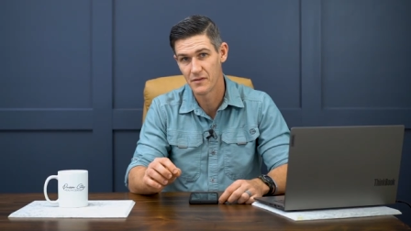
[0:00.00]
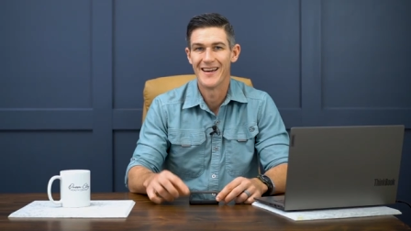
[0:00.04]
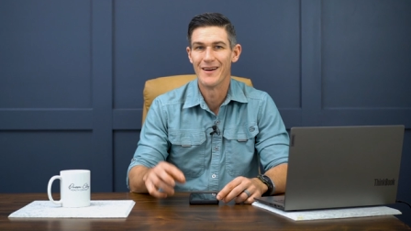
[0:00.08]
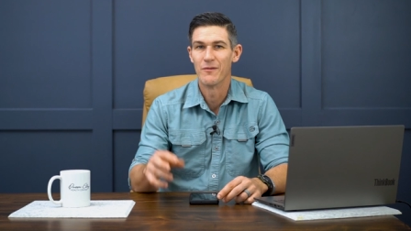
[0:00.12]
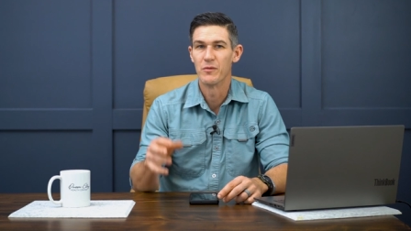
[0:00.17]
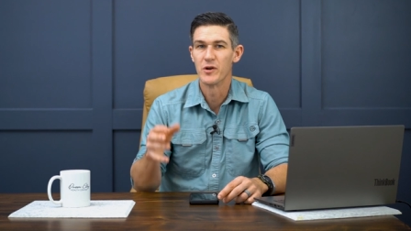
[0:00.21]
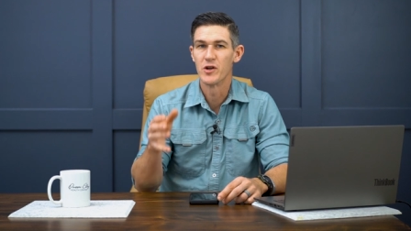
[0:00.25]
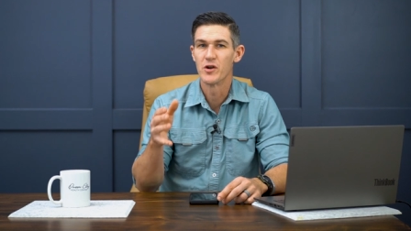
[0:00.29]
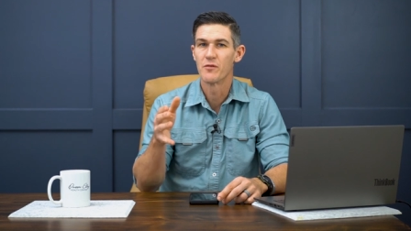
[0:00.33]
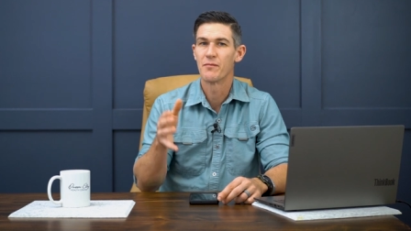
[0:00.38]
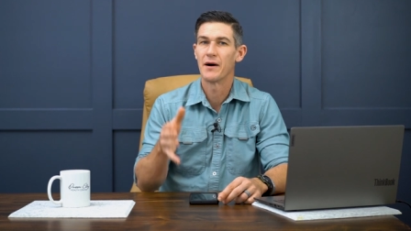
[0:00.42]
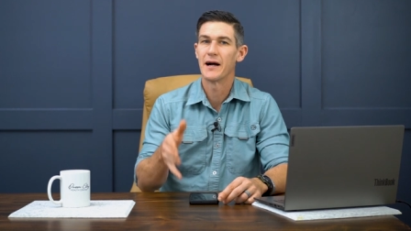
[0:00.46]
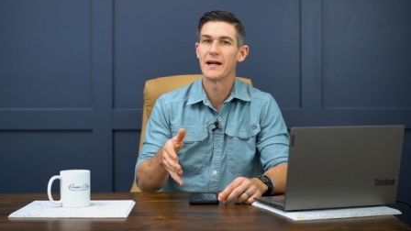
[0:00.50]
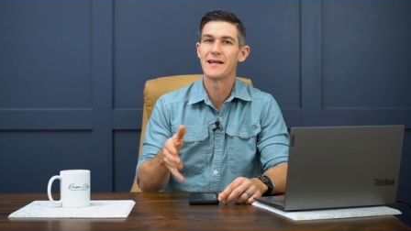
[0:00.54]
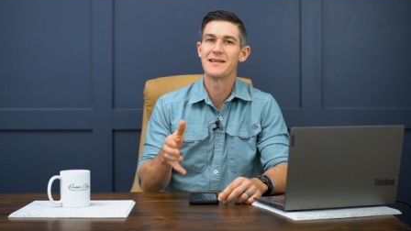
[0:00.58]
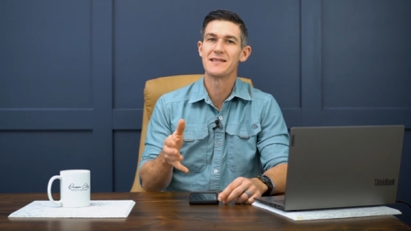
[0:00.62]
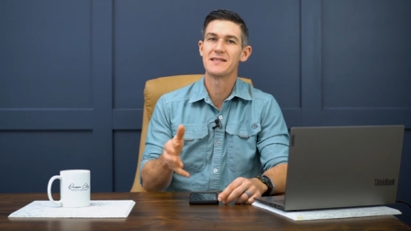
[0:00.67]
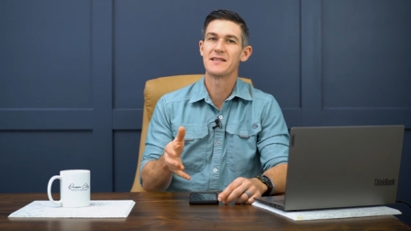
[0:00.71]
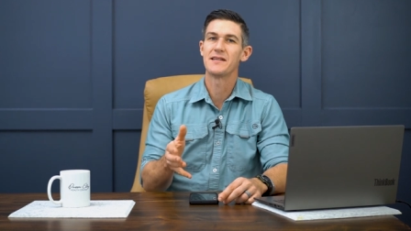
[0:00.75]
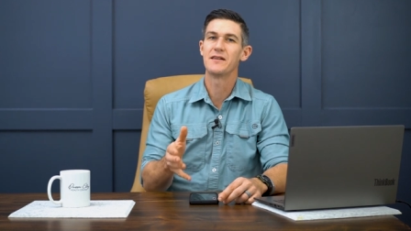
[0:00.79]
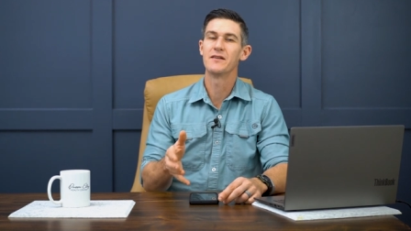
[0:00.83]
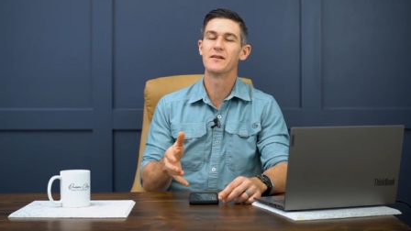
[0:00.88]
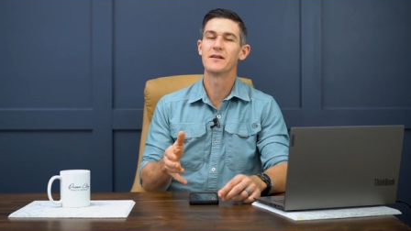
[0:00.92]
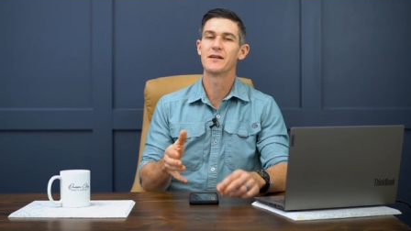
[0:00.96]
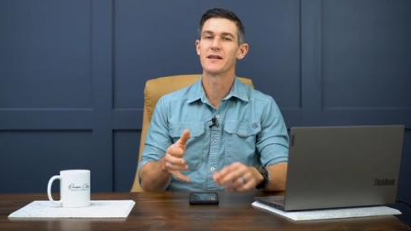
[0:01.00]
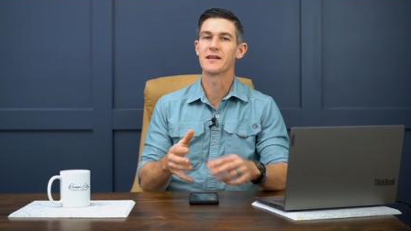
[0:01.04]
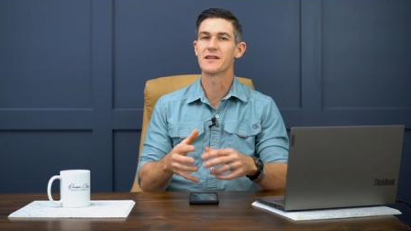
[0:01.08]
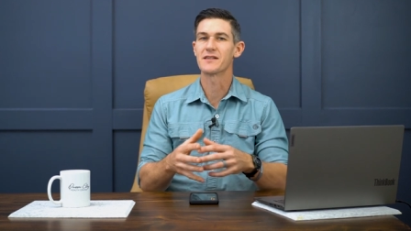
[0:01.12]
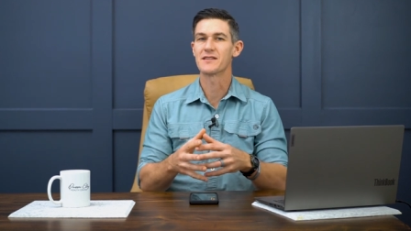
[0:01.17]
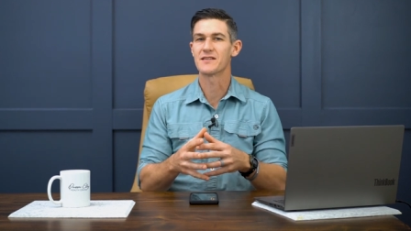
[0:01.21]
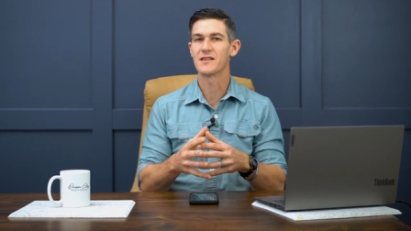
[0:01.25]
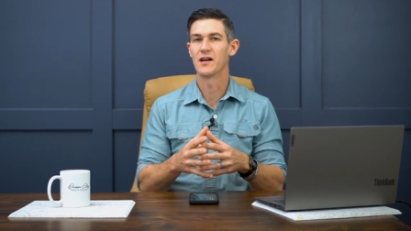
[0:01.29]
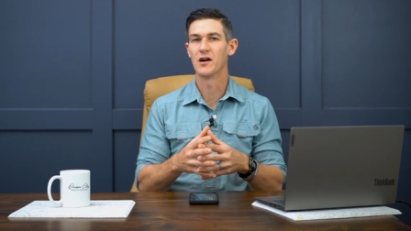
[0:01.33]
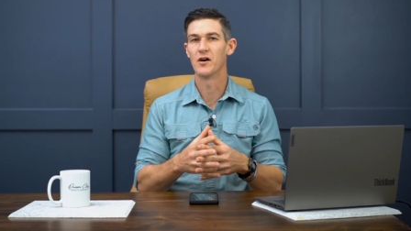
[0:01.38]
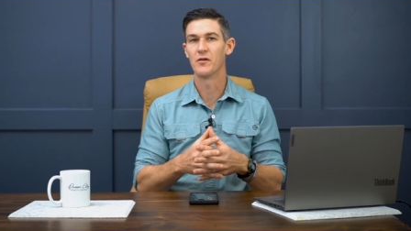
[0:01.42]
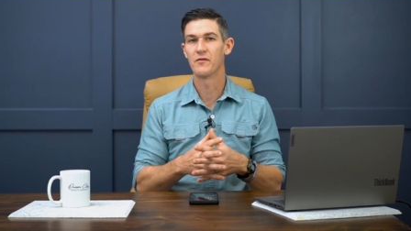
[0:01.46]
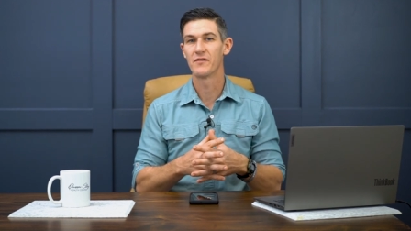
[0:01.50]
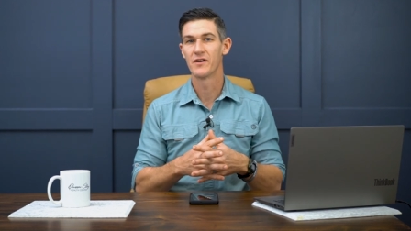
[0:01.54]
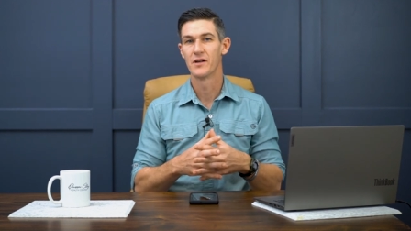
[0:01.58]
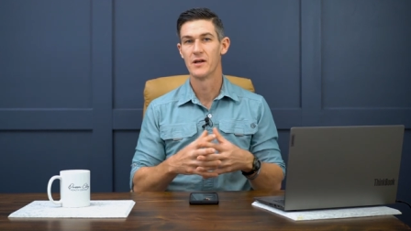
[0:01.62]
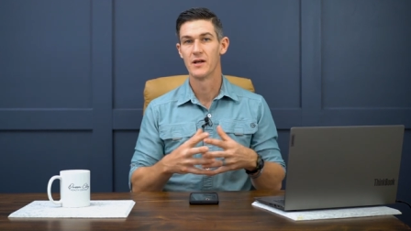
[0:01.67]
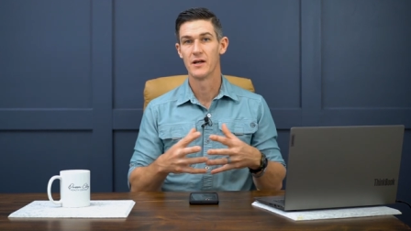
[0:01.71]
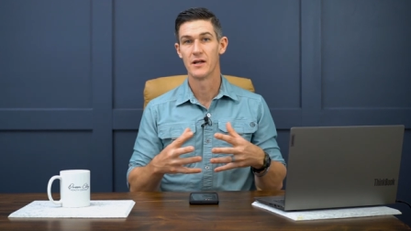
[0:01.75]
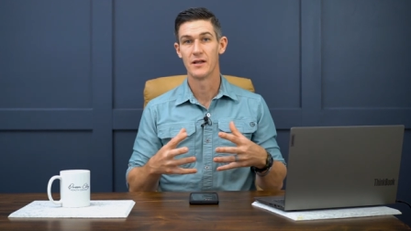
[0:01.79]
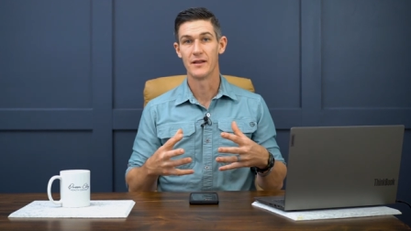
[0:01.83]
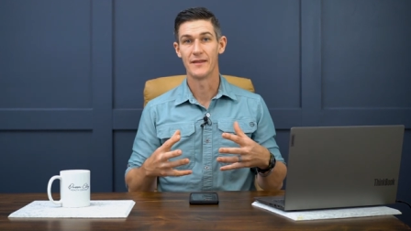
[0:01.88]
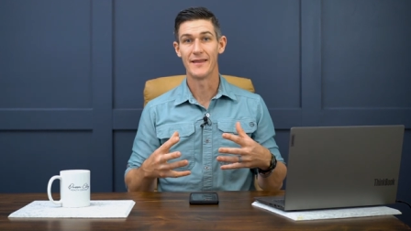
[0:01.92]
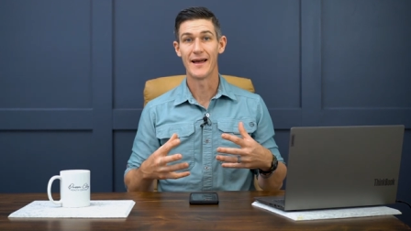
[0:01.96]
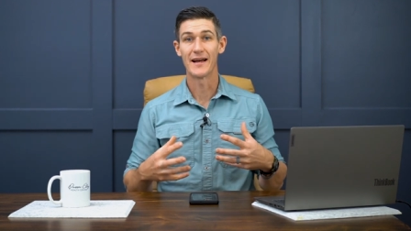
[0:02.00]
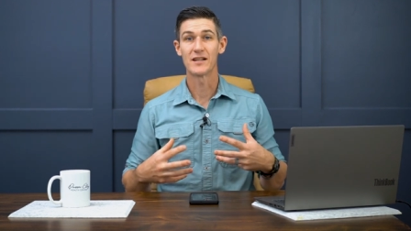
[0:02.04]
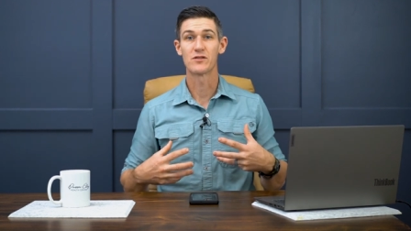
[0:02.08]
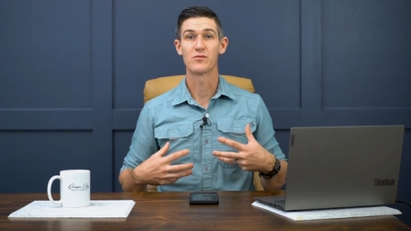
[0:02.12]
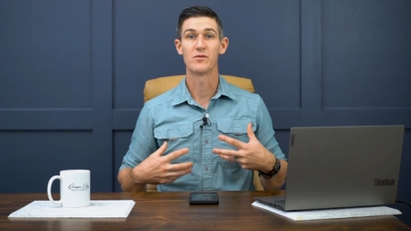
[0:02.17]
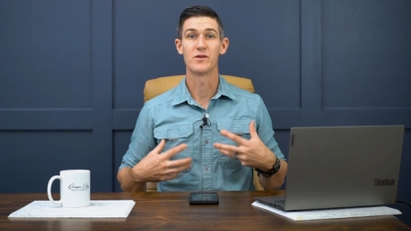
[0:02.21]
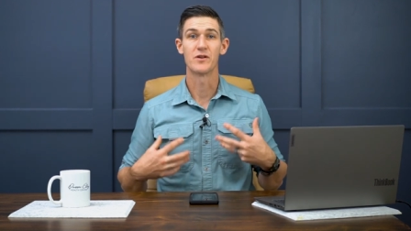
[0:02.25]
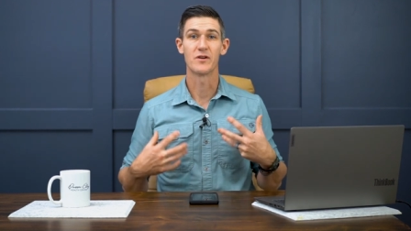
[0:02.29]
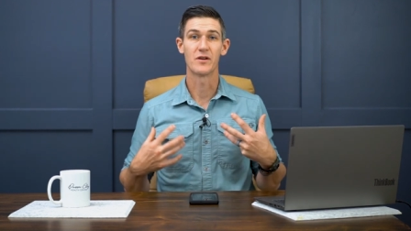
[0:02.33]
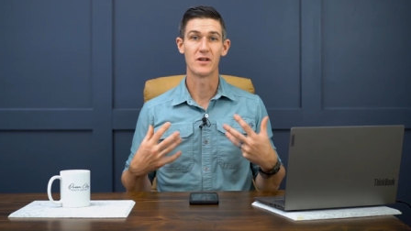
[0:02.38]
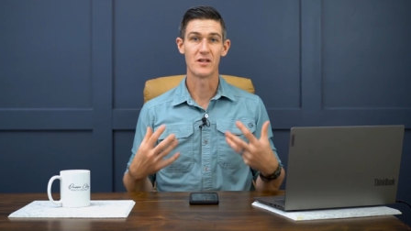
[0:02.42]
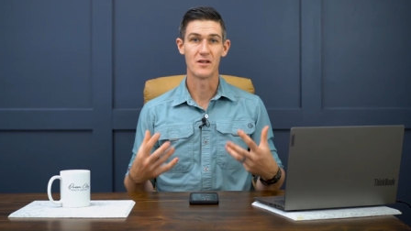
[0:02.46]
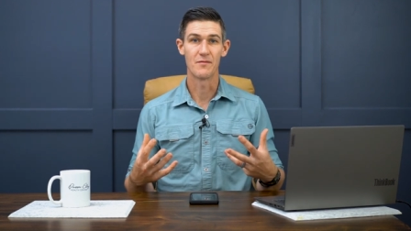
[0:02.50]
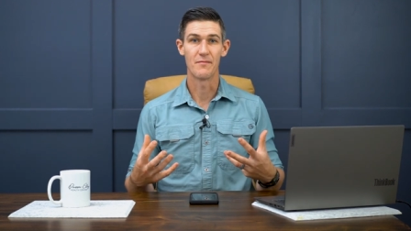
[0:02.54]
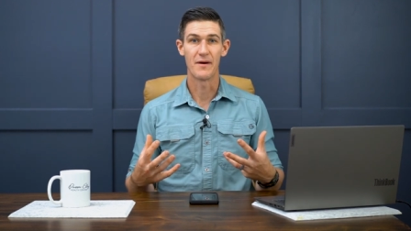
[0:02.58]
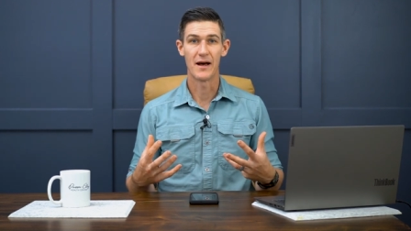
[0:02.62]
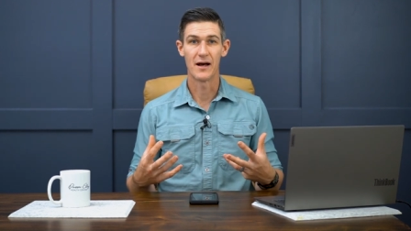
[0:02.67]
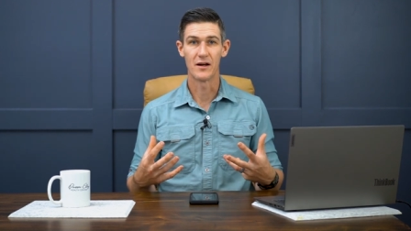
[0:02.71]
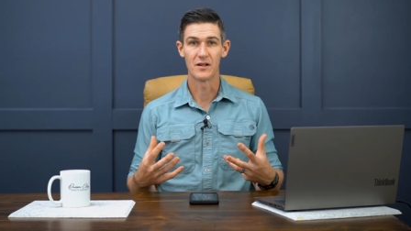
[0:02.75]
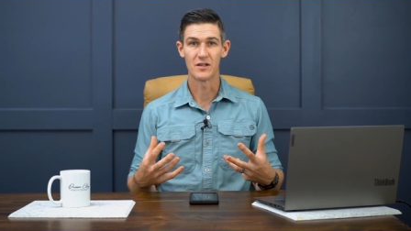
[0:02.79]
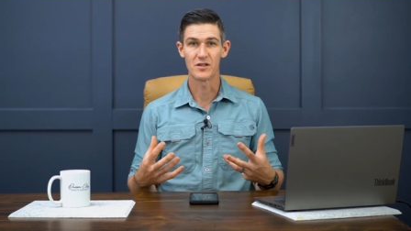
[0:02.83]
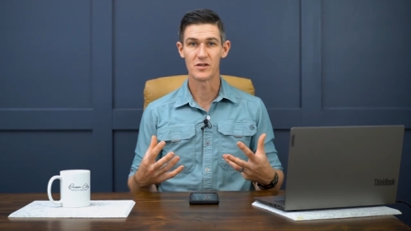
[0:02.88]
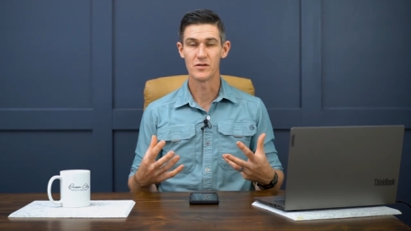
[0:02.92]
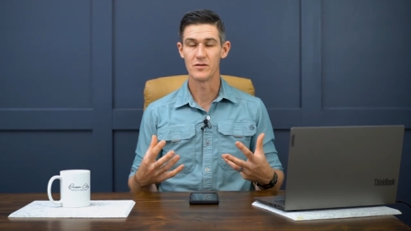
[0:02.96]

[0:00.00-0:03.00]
And when your body's healing itself, that's when you get into balance.